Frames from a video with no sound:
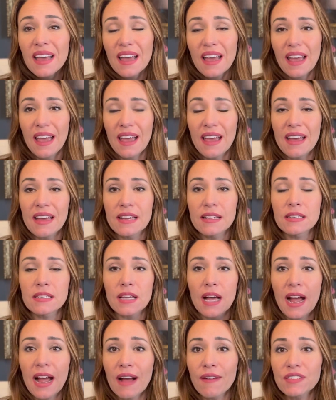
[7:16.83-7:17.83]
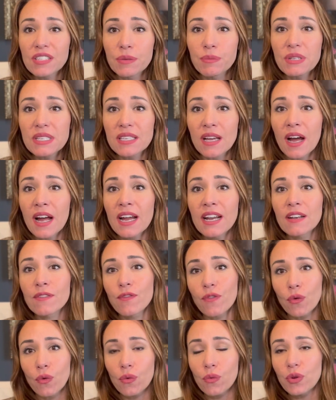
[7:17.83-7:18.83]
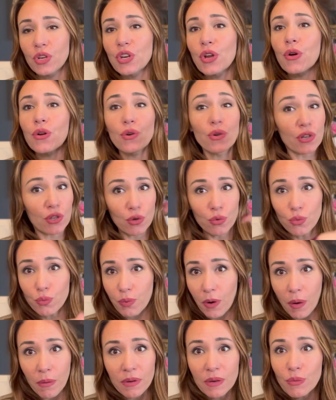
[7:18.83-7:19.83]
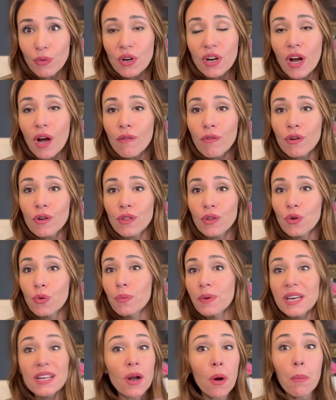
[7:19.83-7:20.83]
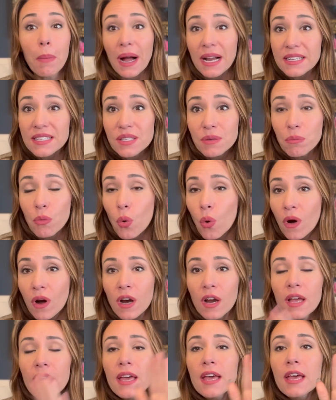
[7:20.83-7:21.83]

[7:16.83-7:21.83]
and I have some aside for, it'll probably recover a little bit. I'll buy some more.